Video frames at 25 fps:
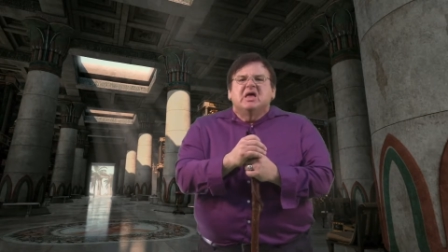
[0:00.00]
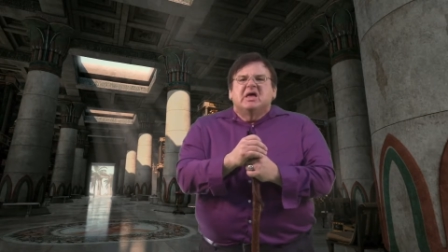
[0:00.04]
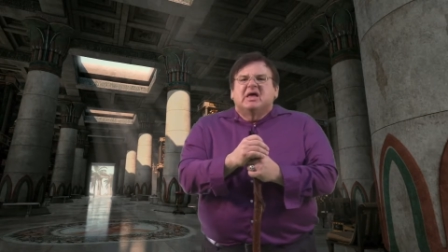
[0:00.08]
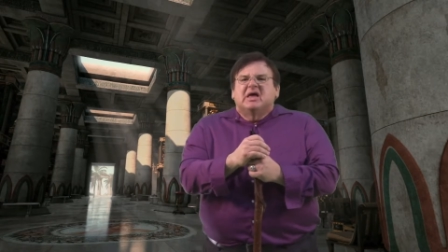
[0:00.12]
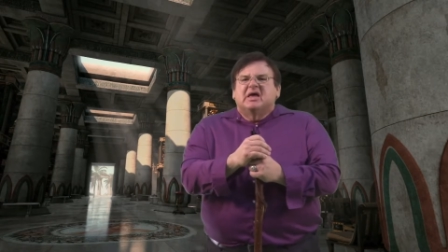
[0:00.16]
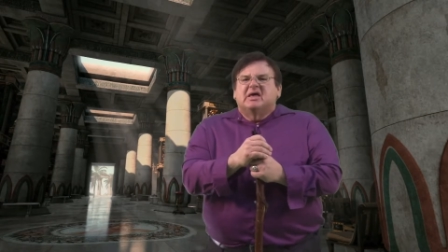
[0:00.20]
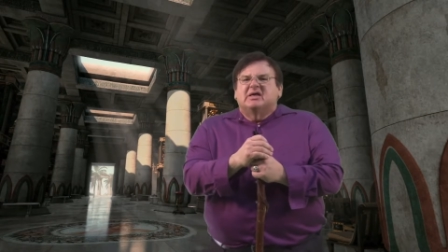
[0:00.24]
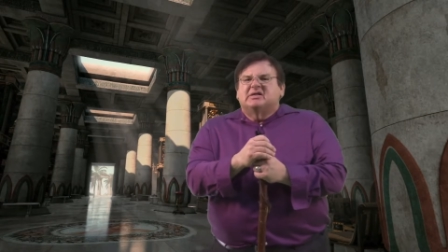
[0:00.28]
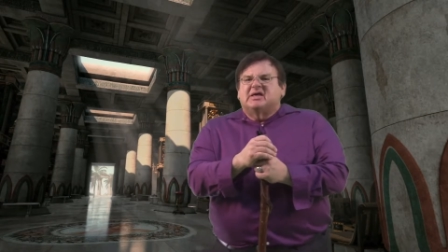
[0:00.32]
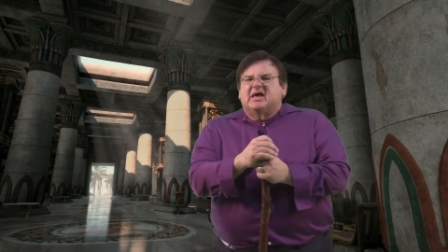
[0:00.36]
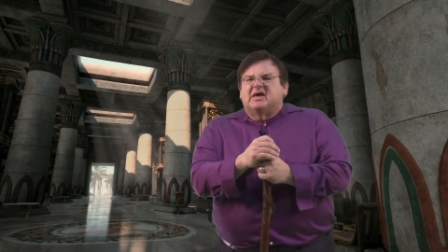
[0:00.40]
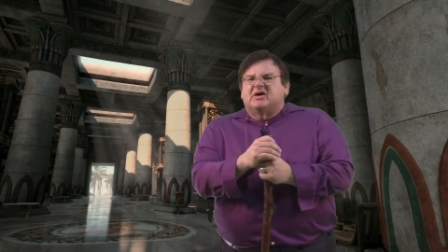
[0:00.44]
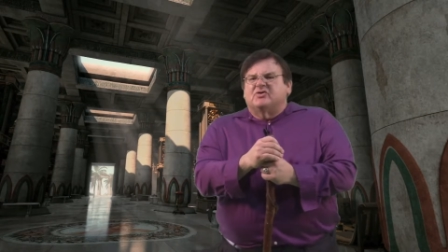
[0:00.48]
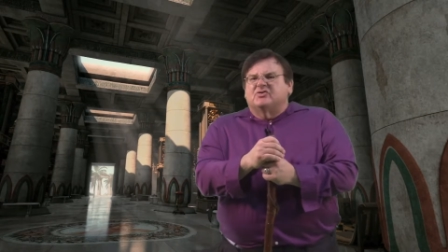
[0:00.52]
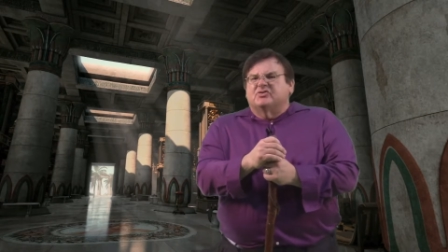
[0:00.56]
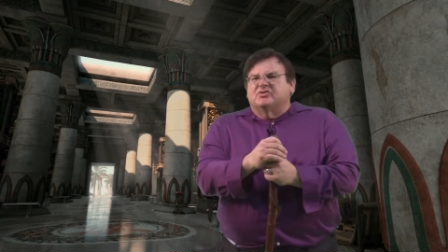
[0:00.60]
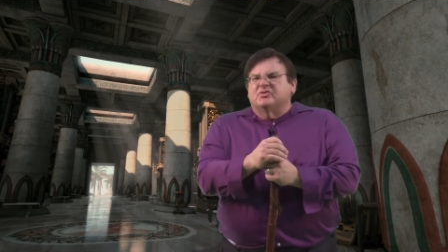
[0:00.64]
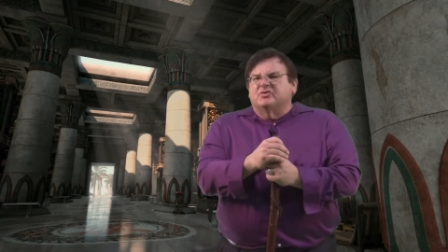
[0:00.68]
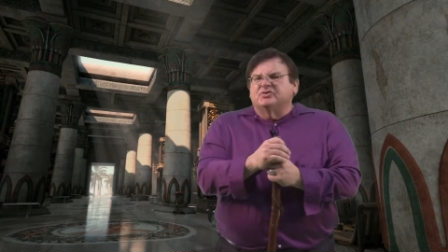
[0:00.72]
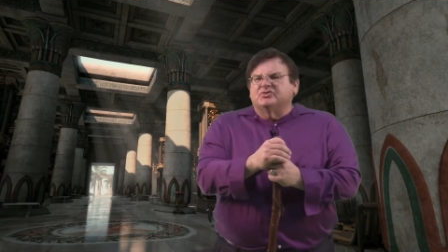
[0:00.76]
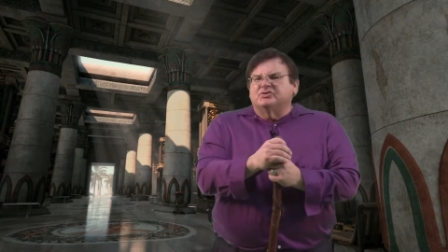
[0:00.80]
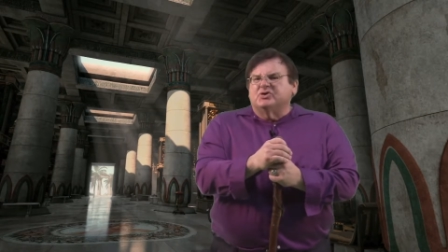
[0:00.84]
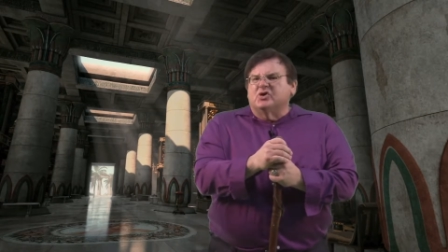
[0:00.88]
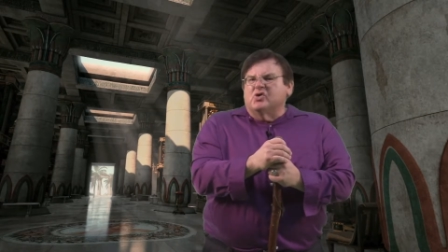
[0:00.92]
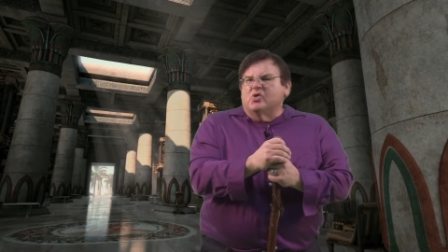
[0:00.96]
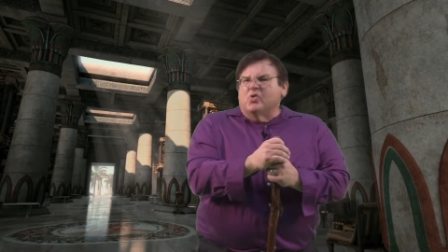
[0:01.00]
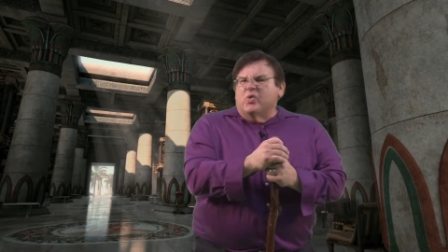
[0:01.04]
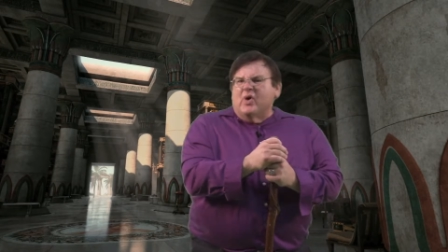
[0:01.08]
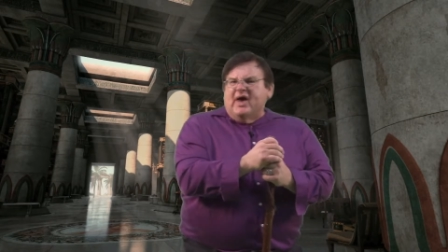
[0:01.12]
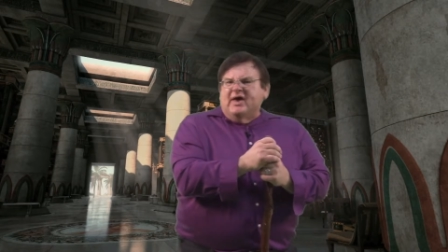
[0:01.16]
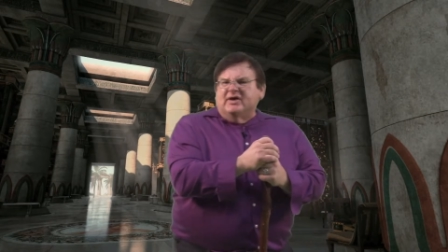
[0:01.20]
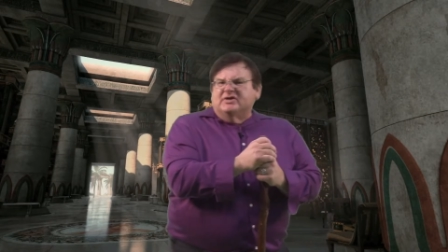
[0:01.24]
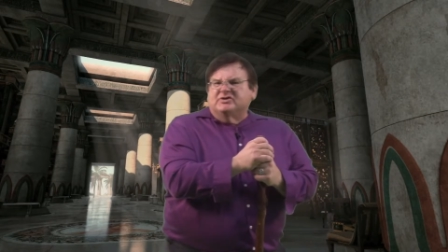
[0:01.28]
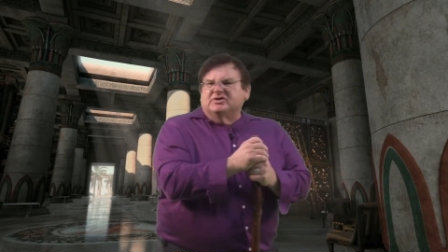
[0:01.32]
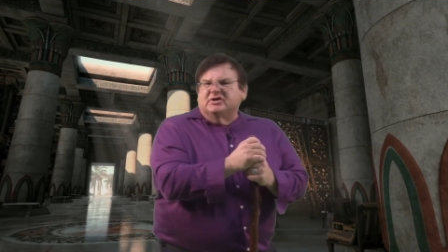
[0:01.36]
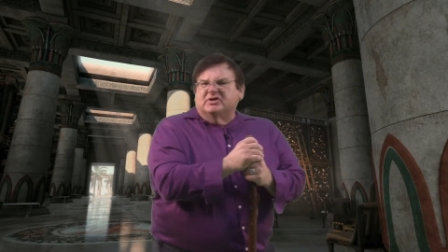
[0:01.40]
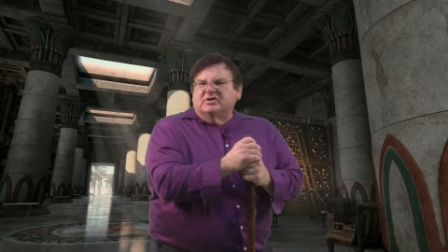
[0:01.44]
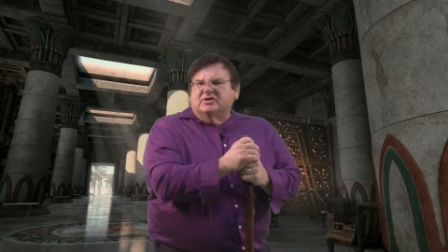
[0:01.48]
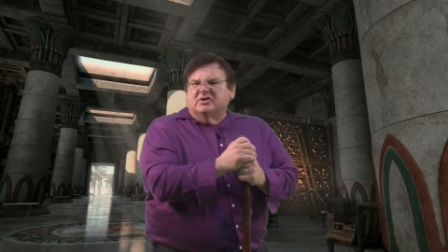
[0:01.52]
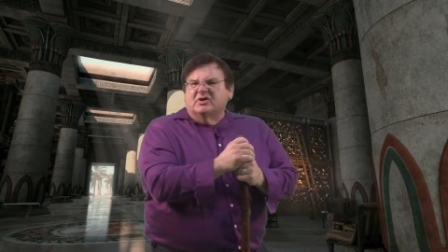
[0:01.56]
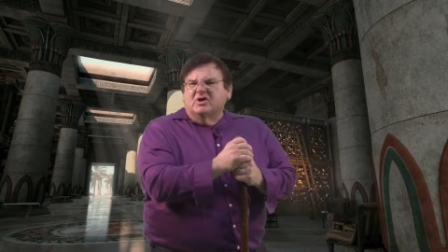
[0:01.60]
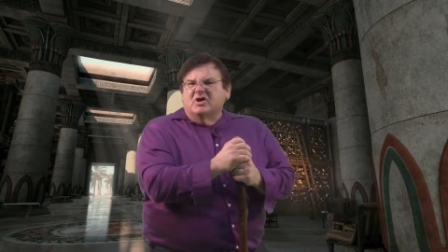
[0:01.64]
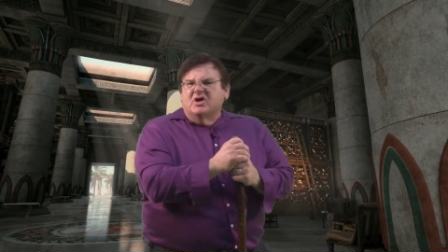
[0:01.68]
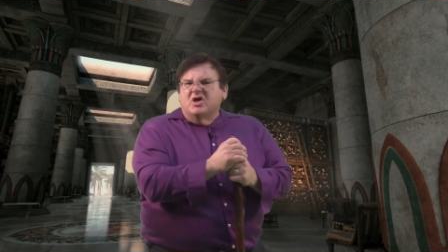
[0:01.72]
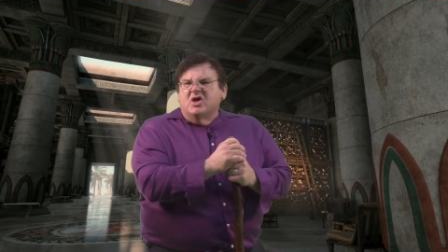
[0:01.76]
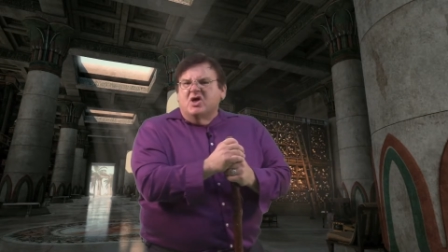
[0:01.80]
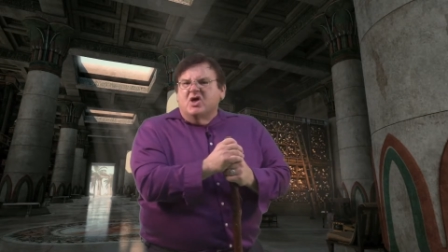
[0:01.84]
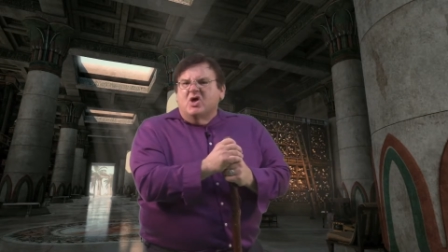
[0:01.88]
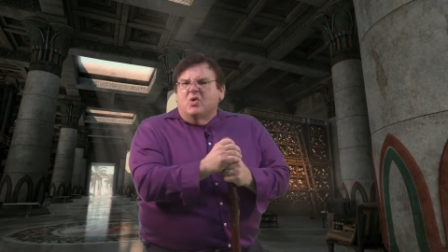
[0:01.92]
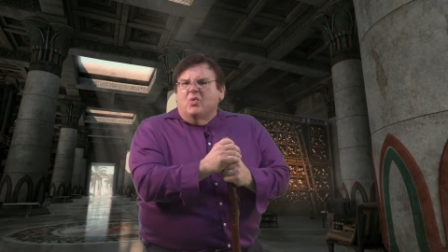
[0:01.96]
is a crucial question
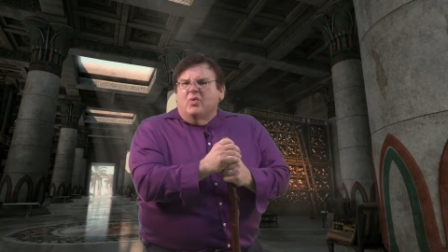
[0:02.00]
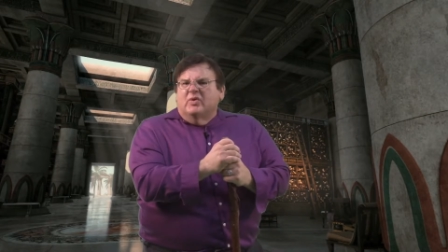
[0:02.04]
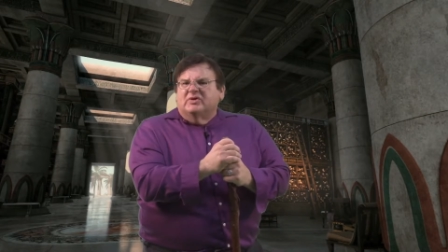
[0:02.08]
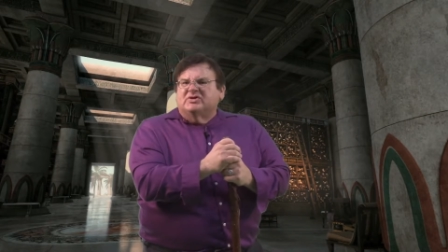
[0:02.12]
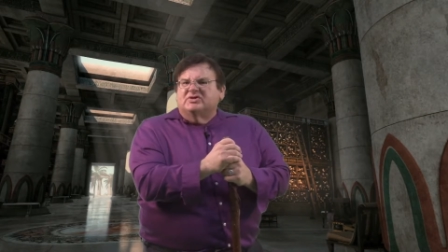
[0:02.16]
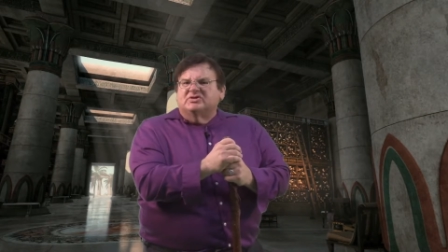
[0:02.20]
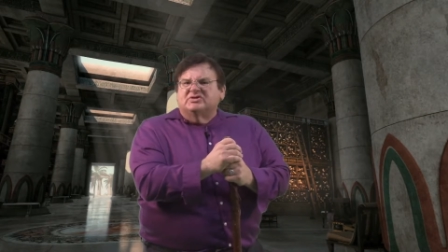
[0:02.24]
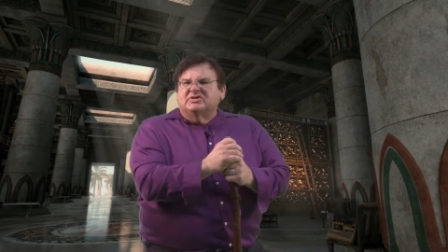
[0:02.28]
which